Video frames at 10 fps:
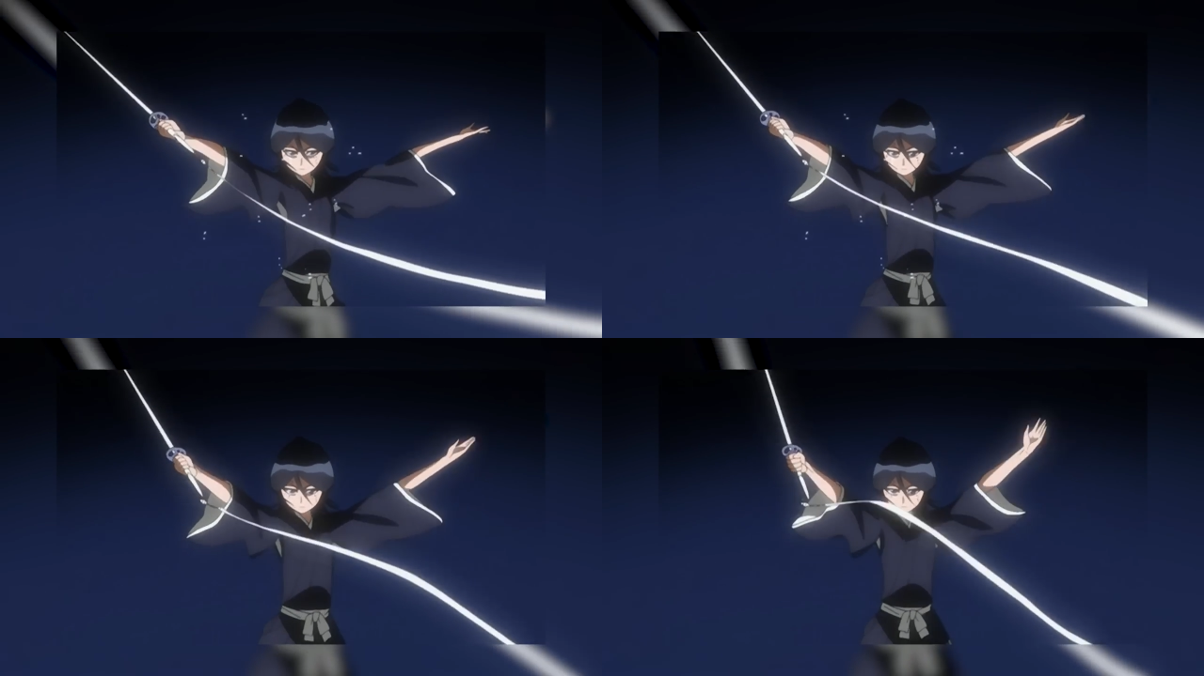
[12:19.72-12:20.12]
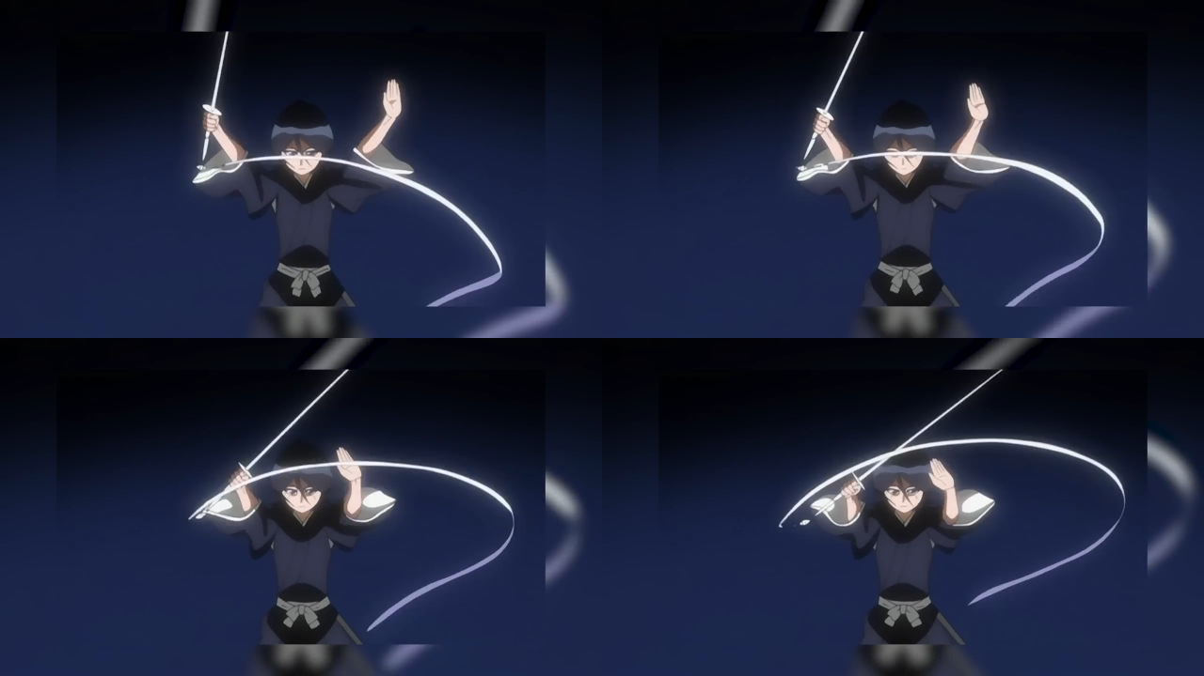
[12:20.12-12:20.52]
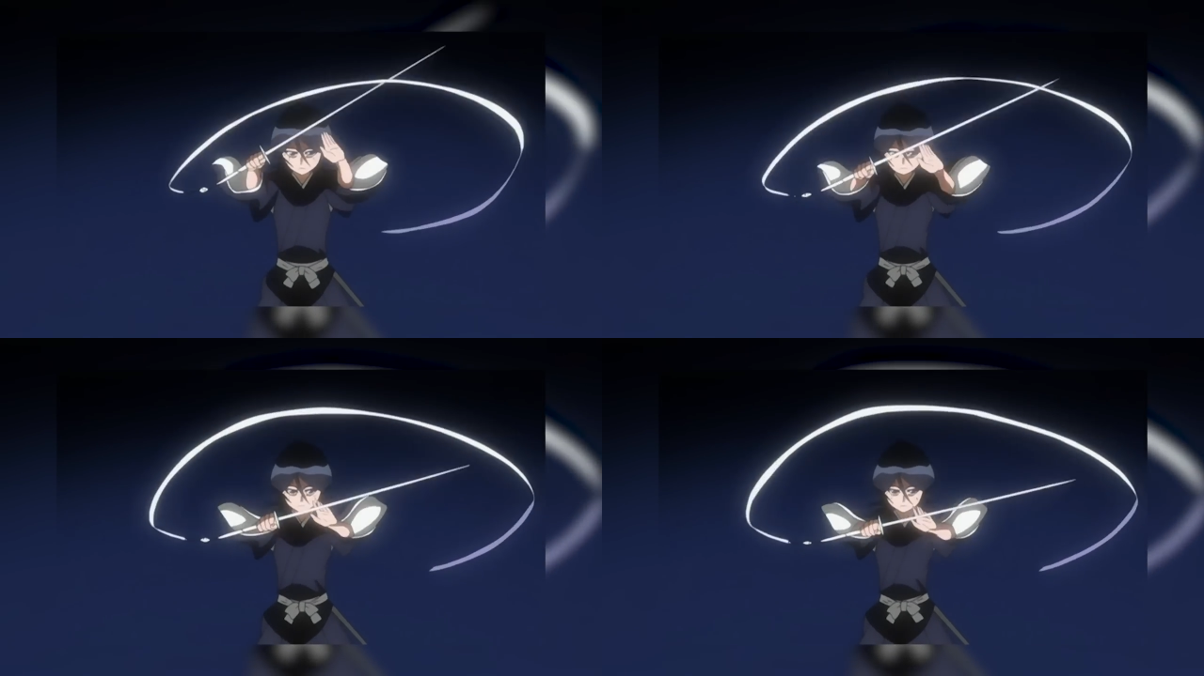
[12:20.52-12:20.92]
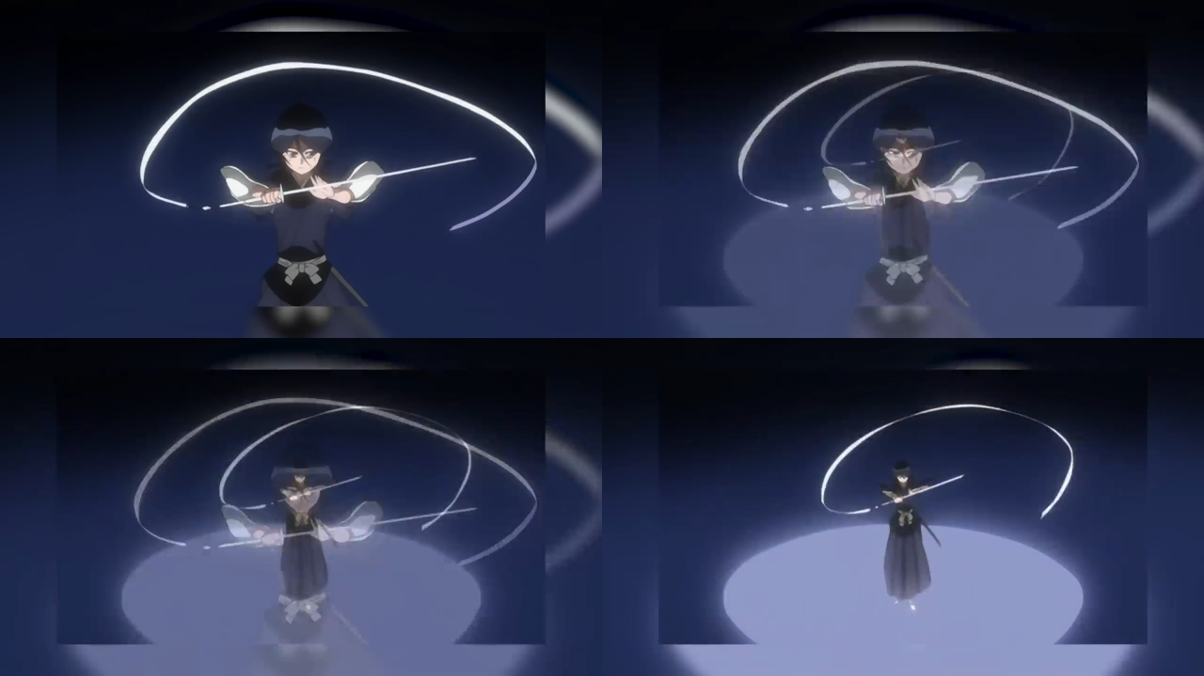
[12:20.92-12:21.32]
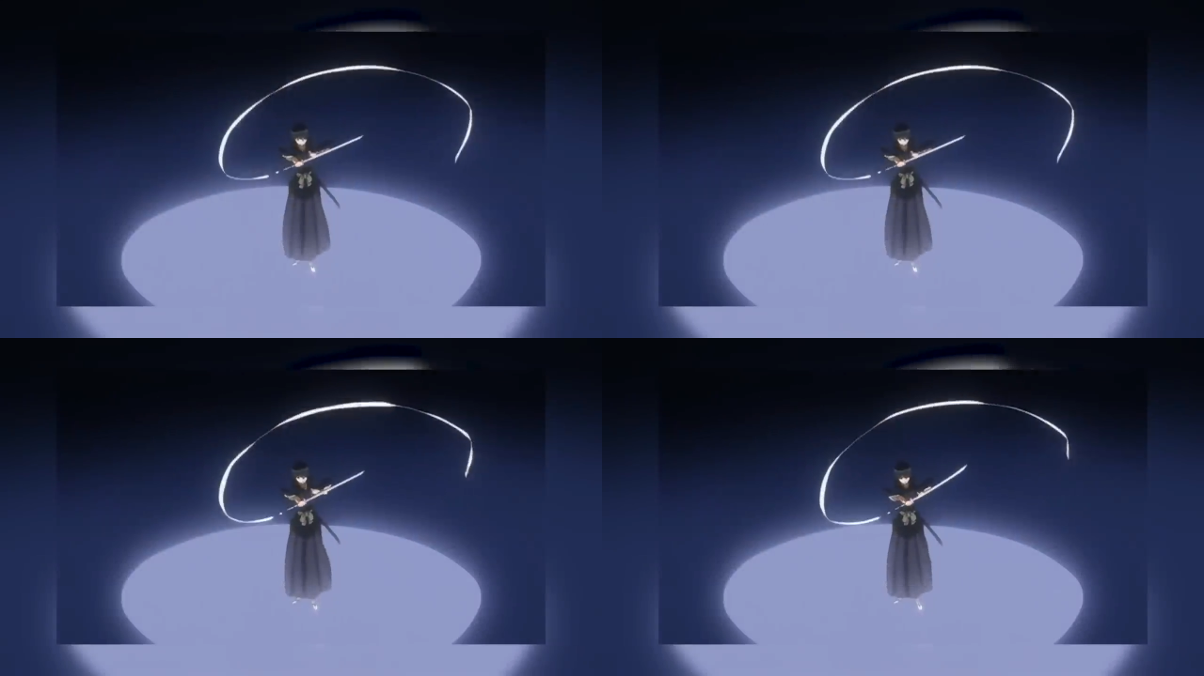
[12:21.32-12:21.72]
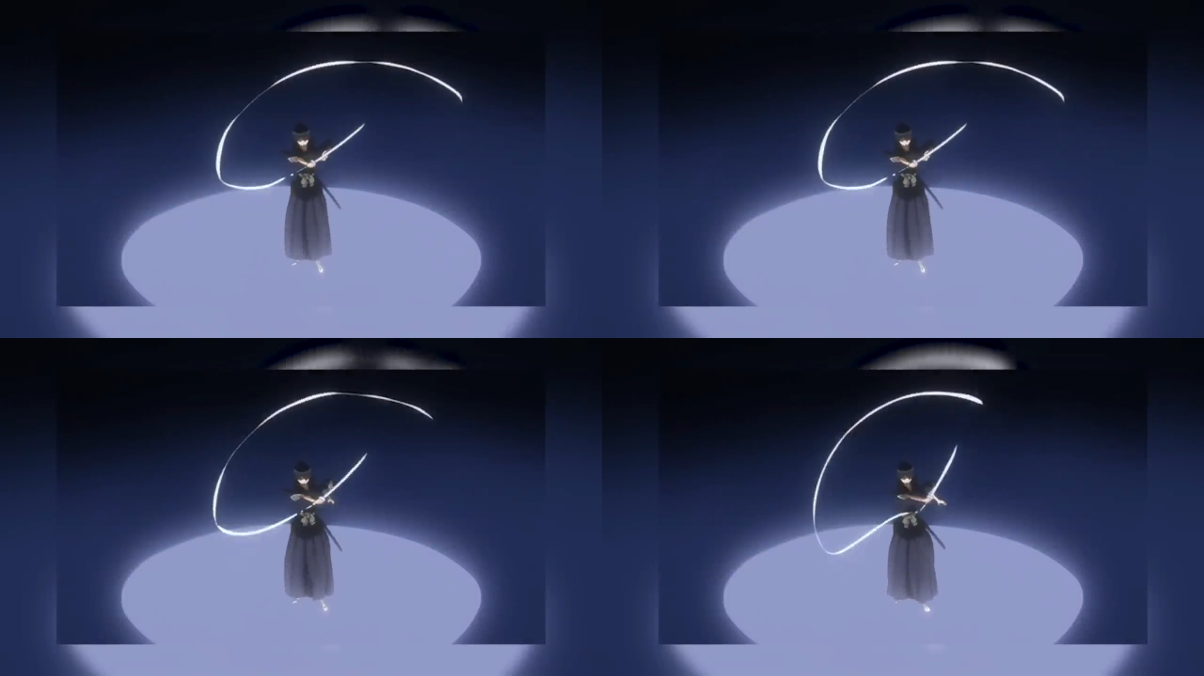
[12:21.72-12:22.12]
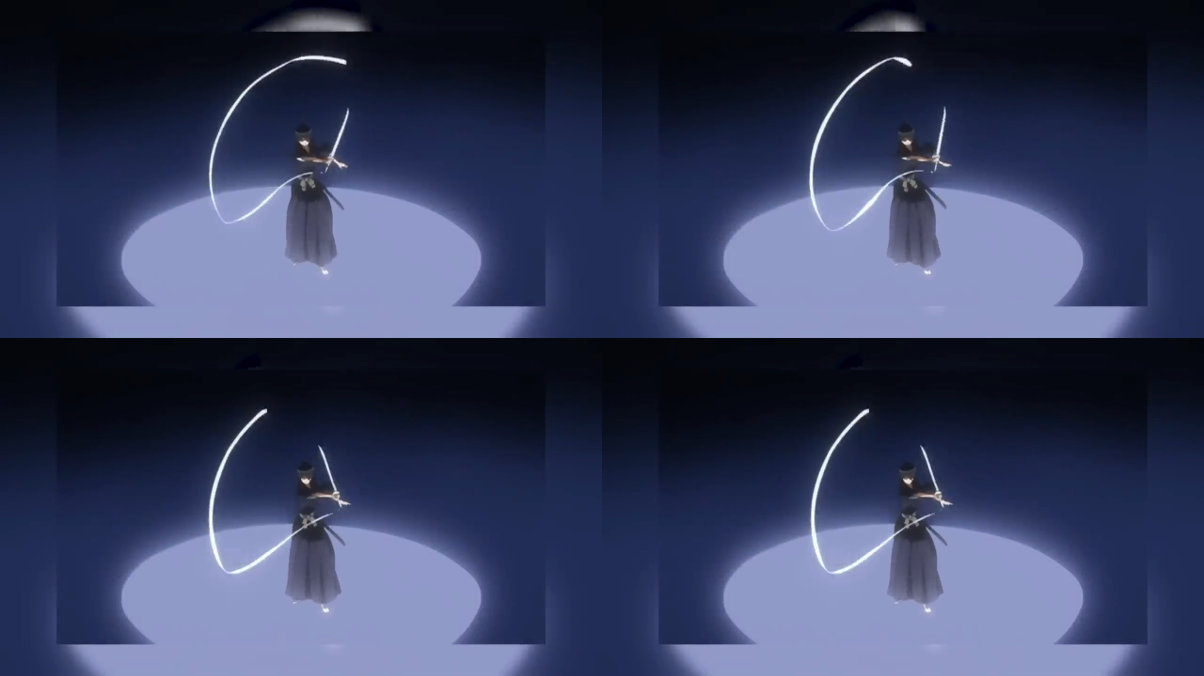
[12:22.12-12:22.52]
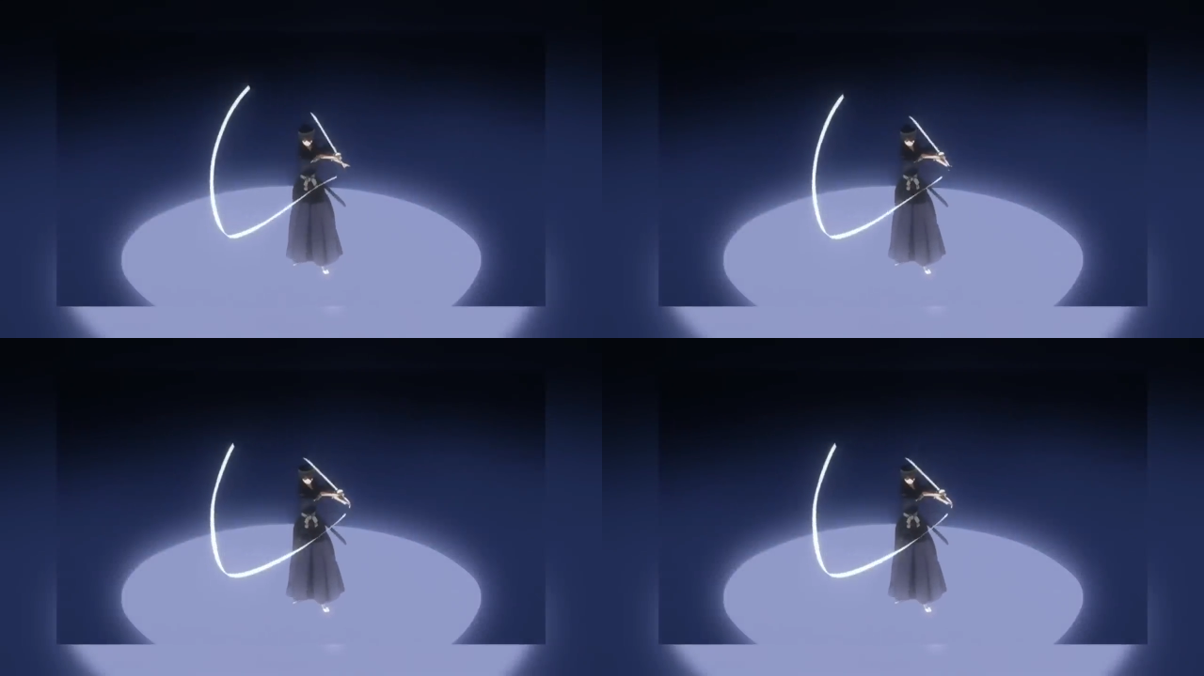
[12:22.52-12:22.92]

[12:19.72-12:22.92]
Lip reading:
Nobody's mouth can be seen.